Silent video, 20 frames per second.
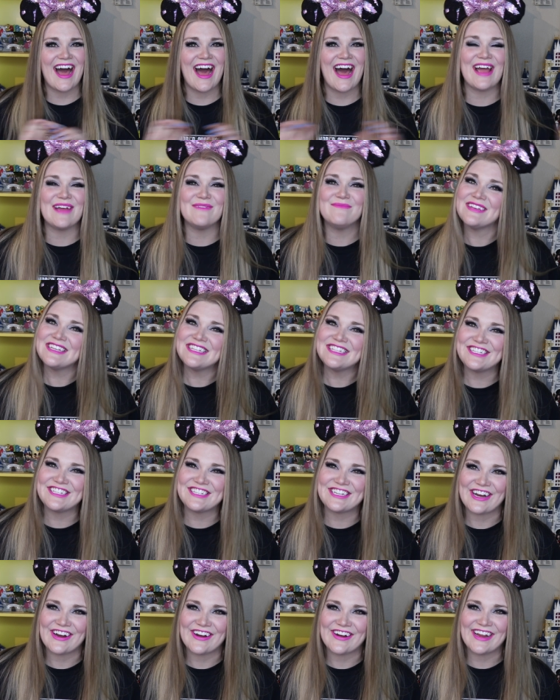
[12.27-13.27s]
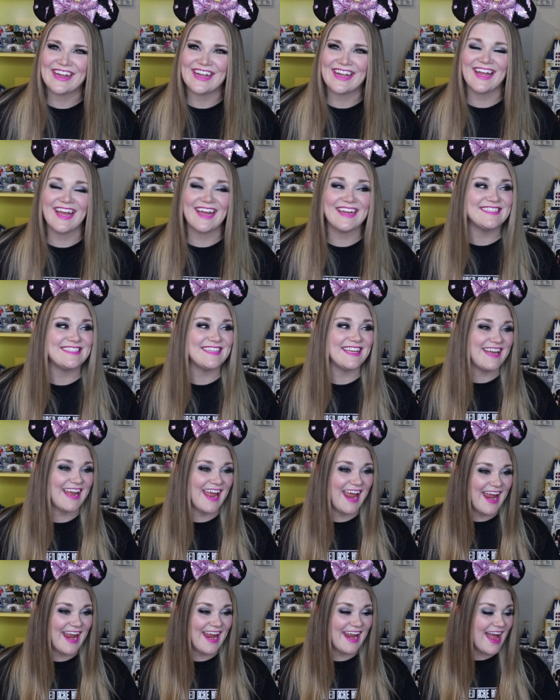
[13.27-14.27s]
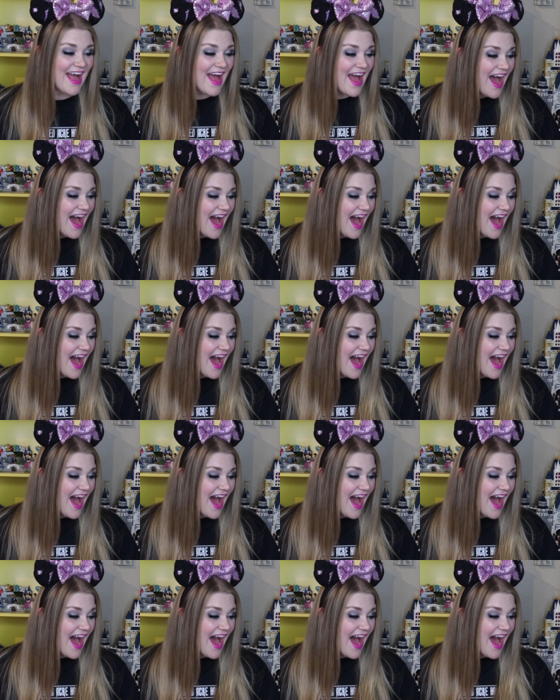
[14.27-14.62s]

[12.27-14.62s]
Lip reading: I'm Miss Cherry, and today